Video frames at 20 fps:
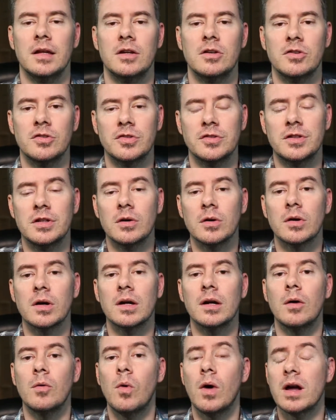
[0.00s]
You're still
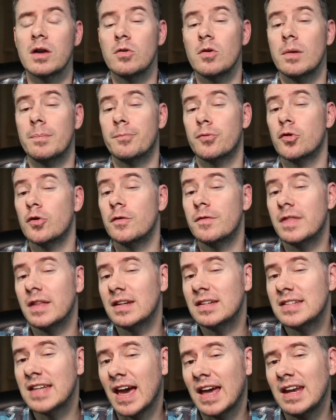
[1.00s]
gonna want to approve the
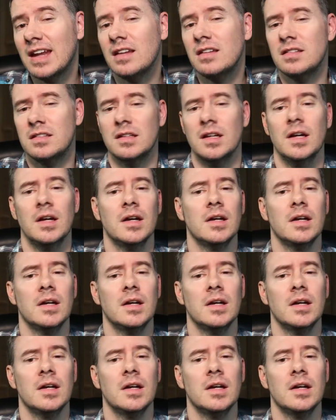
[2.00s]
tenants.